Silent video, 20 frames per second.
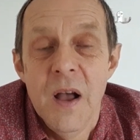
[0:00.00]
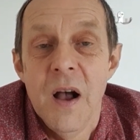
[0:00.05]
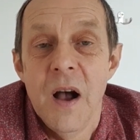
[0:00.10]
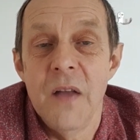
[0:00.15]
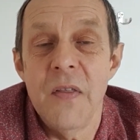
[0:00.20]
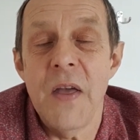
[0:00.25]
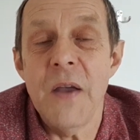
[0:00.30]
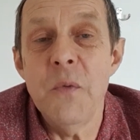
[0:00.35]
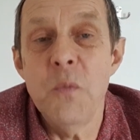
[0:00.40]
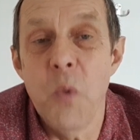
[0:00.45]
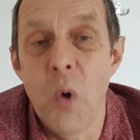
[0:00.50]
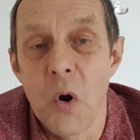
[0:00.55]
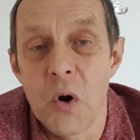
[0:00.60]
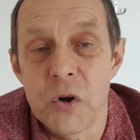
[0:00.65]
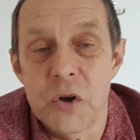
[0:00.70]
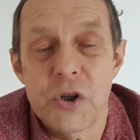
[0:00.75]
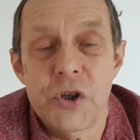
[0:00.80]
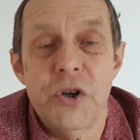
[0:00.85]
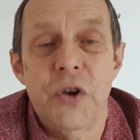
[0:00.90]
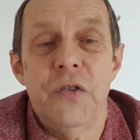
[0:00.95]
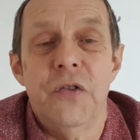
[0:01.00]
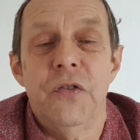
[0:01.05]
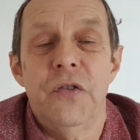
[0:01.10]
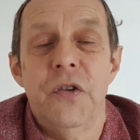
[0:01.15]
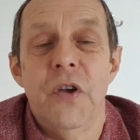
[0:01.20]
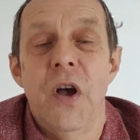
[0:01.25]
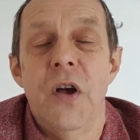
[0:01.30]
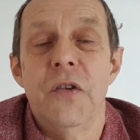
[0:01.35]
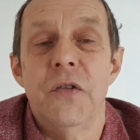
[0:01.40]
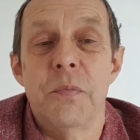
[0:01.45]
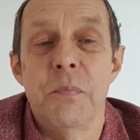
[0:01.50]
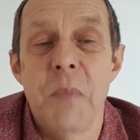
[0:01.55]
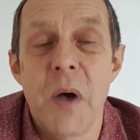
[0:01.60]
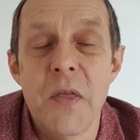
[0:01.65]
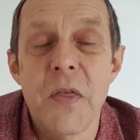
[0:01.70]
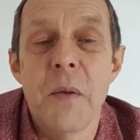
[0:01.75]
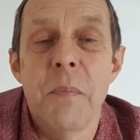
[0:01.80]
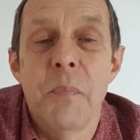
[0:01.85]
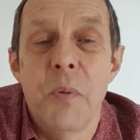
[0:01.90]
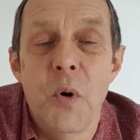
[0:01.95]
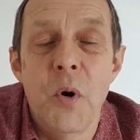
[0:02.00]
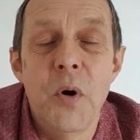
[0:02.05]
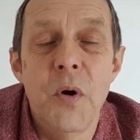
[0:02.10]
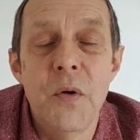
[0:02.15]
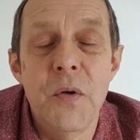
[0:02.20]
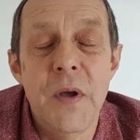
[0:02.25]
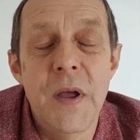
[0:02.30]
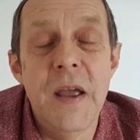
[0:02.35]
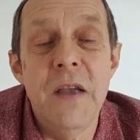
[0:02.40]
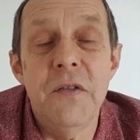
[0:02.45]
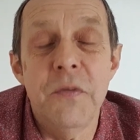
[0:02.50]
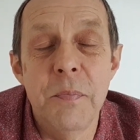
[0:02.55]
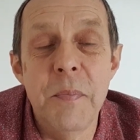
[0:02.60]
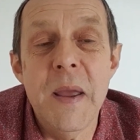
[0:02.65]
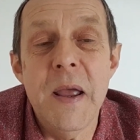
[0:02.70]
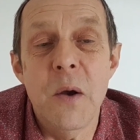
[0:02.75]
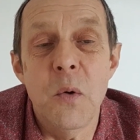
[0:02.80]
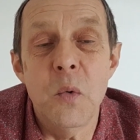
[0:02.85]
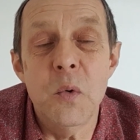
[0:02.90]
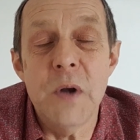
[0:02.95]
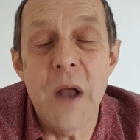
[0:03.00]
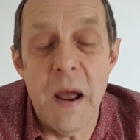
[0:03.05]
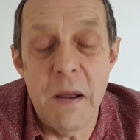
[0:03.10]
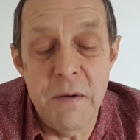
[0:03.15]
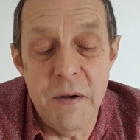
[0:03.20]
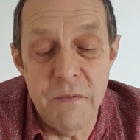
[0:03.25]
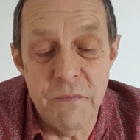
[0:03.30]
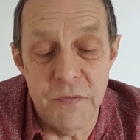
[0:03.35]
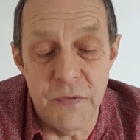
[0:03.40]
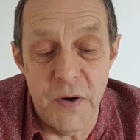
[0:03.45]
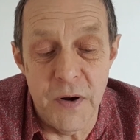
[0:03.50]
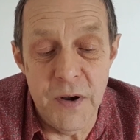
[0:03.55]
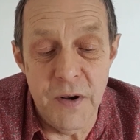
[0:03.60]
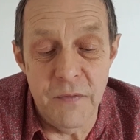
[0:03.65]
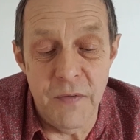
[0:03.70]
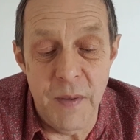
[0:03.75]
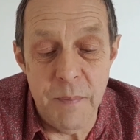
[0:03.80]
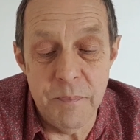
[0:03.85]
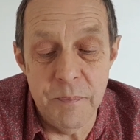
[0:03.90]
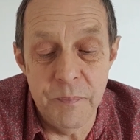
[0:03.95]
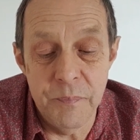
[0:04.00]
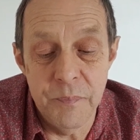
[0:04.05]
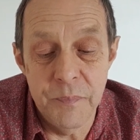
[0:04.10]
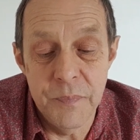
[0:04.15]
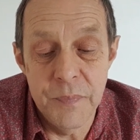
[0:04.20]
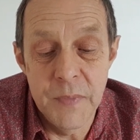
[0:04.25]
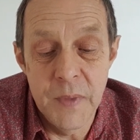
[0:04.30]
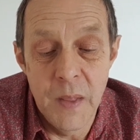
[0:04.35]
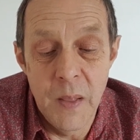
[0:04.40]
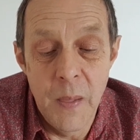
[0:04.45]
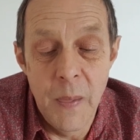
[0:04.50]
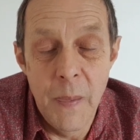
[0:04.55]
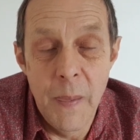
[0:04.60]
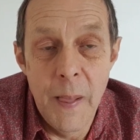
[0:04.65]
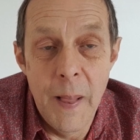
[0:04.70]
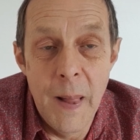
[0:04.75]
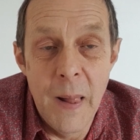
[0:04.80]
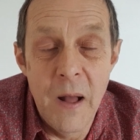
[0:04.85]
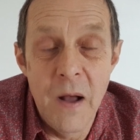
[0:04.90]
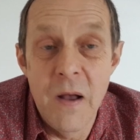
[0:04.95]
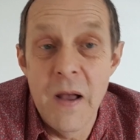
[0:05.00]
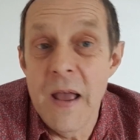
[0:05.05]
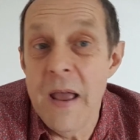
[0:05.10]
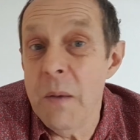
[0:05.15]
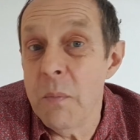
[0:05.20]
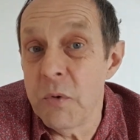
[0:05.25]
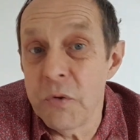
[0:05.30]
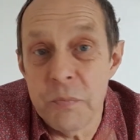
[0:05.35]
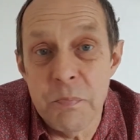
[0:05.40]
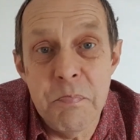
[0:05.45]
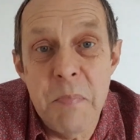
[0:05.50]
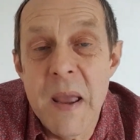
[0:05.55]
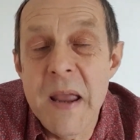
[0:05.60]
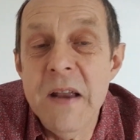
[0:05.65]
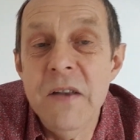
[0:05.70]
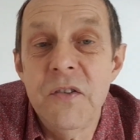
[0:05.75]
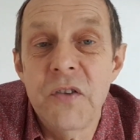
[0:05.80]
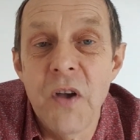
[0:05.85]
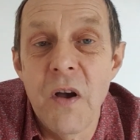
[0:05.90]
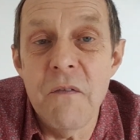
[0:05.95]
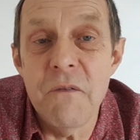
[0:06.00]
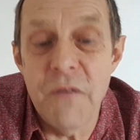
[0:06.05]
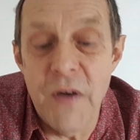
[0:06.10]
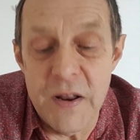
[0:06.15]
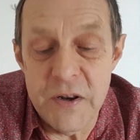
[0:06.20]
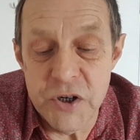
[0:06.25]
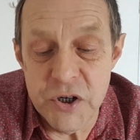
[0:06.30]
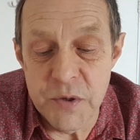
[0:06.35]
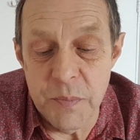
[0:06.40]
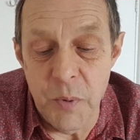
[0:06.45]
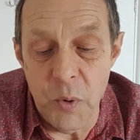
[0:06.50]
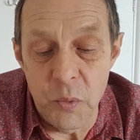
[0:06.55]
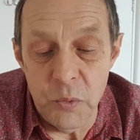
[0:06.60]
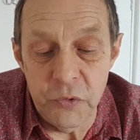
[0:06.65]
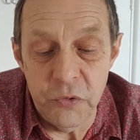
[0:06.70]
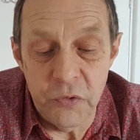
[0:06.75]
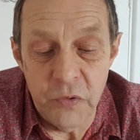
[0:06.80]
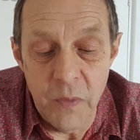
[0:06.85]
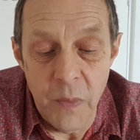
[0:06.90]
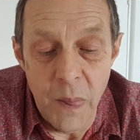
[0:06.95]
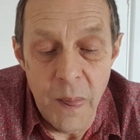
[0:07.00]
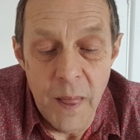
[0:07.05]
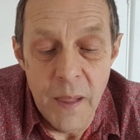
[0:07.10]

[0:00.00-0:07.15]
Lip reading: And they watched as Mother put his meal down in front of him. It was meat and vegetables.